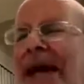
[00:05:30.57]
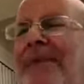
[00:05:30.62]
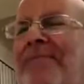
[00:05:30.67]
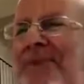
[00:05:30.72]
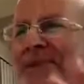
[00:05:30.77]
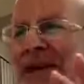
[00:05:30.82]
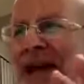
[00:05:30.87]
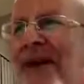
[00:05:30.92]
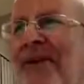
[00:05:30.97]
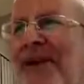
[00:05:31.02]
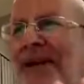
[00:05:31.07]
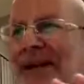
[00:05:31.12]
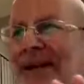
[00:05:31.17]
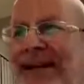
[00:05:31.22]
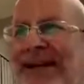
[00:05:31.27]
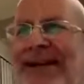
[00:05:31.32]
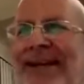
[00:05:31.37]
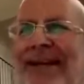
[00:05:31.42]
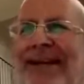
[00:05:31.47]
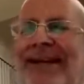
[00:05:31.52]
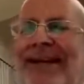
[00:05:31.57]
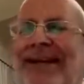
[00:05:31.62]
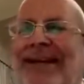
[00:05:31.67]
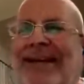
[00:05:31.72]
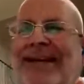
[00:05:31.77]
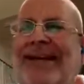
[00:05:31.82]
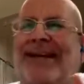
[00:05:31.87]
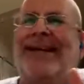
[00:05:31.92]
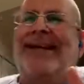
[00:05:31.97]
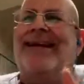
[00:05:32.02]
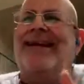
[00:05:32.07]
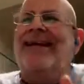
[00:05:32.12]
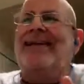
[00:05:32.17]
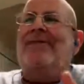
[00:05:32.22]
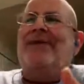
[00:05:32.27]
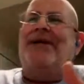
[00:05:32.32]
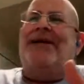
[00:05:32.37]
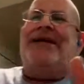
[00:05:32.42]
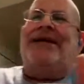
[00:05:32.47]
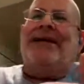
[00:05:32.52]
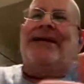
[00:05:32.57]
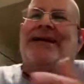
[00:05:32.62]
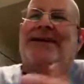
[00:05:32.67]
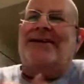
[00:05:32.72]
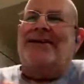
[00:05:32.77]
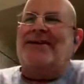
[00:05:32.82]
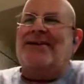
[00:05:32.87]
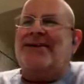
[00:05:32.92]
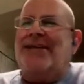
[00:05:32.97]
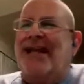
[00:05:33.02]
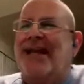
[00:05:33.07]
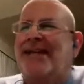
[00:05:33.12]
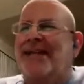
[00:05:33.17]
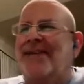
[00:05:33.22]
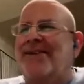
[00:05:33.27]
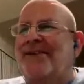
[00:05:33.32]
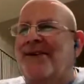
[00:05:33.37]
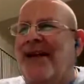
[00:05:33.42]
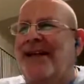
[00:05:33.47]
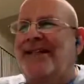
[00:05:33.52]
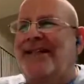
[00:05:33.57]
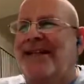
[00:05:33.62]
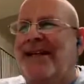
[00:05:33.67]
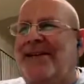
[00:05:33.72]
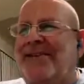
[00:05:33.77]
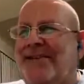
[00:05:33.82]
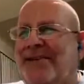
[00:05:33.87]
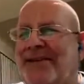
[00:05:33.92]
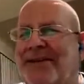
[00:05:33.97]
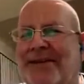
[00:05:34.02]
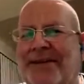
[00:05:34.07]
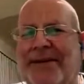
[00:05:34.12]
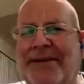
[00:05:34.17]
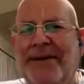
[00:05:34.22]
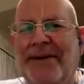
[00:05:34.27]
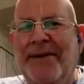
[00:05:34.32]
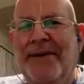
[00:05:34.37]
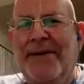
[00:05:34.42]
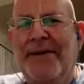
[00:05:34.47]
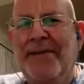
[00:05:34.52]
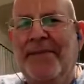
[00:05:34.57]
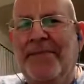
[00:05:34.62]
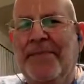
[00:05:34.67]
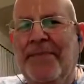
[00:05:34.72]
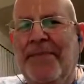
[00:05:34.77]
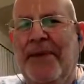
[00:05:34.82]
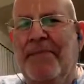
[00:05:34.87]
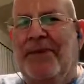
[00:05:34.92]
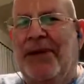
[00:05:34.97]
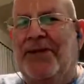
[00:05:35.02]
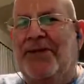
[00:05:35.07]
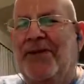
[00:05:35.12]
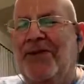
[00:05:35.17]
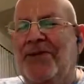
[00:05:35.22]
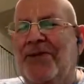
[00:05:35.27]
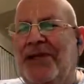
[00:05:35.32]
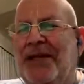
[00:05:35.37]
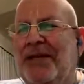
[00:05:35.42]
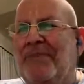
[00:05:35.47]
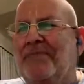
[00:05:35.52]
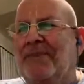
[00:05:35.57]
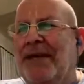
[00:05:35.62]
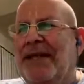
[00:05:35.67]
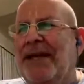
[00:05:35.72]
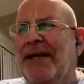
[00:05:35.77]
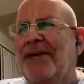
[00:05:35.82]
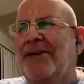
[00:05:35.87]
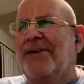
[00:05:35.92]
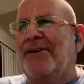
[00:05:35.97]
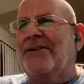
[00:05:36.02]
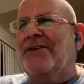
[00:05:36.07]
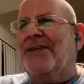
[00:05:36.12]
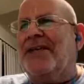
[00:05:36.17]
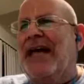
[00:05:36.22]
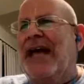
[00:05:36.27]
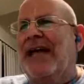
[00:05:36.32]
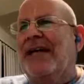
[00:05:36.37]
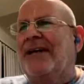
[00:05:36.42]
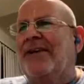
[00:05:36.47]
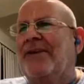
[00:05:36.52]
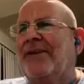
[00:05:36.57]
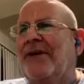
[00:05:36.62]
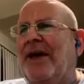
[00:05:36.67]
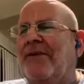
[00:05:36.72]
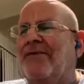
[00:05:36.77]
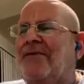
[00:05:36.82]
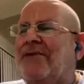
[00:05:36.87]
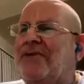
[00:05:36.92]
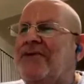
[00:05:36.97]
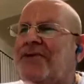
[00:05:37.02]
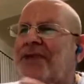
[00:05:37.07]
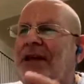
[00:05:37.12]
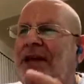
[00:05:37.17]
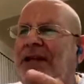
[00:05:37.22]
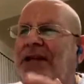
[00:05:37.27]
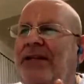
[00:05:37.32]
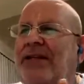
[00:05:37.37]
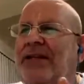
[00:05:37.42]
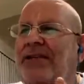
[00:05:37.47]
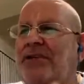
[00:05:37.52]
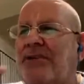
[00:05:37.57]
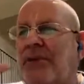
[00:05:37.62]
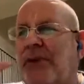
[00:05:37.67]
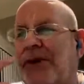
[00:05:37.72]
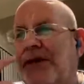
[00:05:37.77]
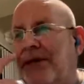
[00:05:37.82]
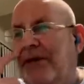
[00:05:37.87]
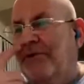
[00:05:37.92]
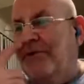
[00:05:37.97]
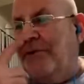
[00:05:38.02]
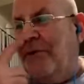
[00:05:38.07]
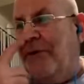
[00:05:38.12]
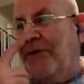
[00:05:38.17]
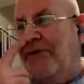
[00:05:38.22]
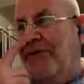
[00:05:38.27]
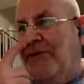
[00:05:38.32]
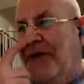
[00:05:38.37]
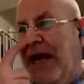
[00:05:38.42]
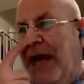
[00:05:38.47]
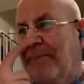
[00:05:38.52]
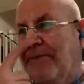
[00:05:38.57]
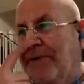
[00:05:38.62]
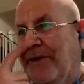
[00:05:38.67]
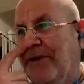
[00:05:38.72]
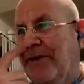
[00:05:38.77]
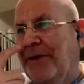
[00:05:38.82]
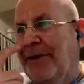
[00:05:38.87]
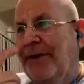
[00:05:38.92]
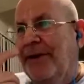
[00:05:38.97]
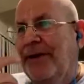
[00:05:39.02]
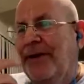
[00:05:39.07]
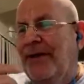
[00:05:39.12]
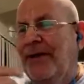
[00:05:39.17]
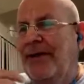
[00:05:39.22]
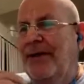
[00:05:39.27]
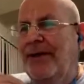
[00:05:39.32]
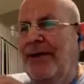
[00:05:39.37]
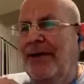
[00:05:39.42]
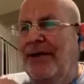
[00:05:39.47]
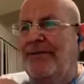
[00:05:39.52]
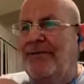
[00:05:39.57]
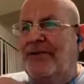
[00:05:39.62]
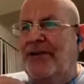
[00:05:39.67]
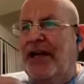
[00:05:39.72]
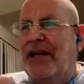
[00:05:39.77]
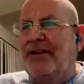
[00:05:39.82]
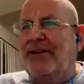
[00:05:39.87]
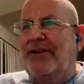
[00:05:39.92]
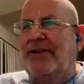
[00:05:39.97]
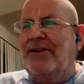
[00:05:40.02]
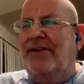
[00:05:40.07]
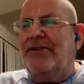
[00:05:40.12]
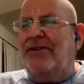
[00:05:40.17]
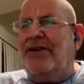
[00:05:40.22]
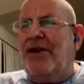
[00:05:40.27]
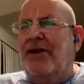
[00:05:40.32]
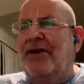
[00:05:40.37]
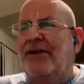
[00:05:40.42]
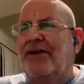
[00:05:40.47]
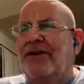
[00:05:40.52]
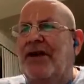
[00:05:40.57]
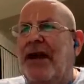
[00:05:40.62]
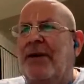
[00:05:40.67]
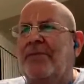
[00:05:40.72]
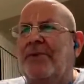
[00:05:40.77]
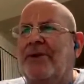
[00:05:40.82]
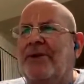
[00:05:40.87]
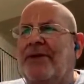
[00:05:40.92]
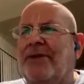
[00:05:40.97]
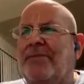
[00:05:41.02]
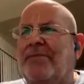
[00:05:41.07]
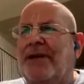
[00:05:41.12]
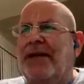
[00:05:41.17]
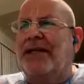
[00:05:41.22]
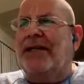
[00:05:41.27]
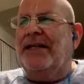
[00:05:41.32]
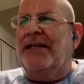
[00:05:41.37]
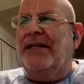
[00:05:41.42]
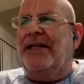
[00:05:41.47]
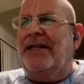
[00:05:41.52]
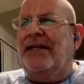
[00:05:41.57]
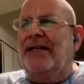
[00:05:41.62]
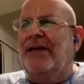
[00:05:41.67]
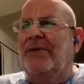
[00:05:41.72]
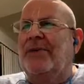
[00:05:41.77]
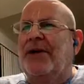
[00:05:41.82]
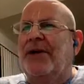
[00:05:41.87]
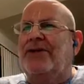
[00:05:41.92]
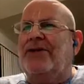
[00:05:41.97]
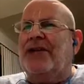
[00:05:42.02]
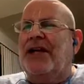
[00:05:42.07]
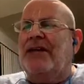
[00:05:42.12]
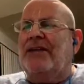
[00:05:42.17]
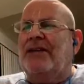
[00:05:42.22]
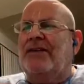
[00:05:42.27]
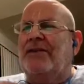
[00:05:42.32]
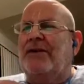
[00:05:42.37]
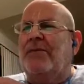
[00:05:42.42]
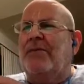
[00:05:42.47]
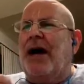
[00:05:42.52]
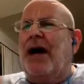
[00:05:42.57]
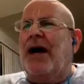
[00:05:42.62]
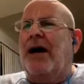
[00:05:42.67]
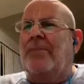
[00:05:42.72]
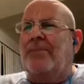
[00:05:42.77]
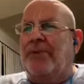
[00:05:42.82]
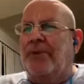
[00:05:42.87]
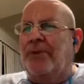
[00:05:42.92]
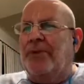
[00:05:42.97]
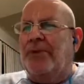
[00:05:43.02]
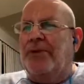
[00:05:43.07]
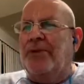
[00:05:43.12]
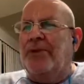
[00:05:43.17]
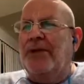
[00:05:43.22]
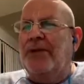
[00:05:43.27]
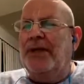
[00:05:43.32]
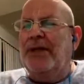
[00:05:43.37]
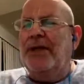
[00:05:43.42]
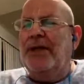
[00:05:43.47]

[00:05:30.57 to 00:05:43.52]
I'm sorry, anyone can understand the translation, but to deeply understand it, you have to study this 24th chapter of Chaitanya Charitamrita Madhya Leela, where Chaitanya Mahaprabhu